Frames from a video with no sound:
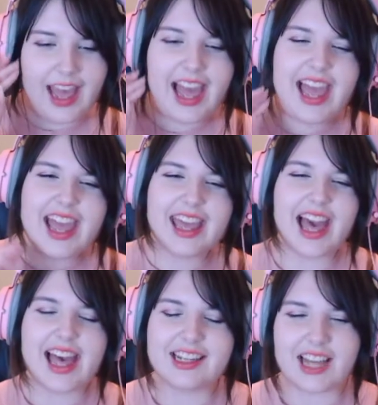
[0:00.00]
hey,
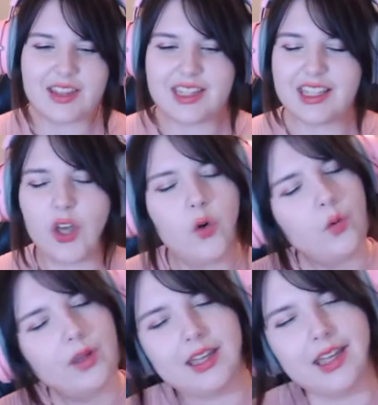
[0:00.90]
Ash, how's it
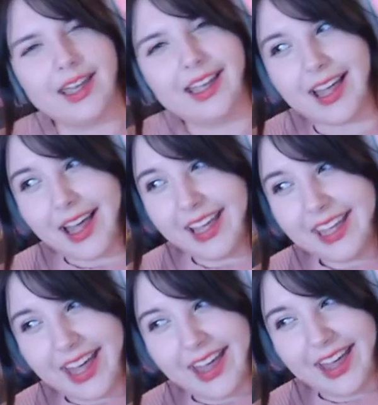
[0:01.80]
going?
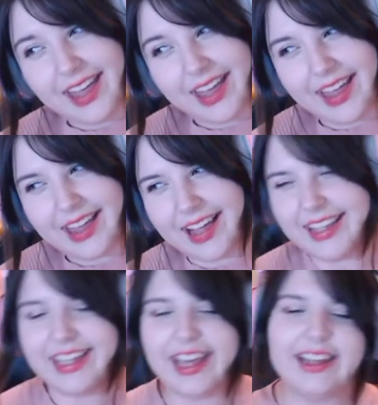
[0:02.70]
Hiya!
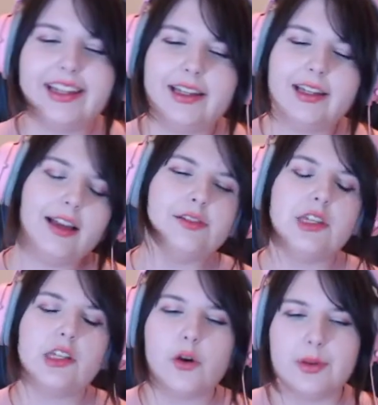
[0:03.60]
Hiya! How's
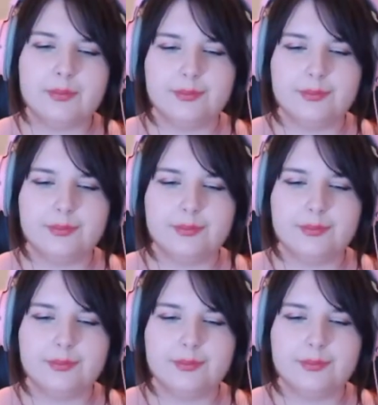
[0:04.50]
it going?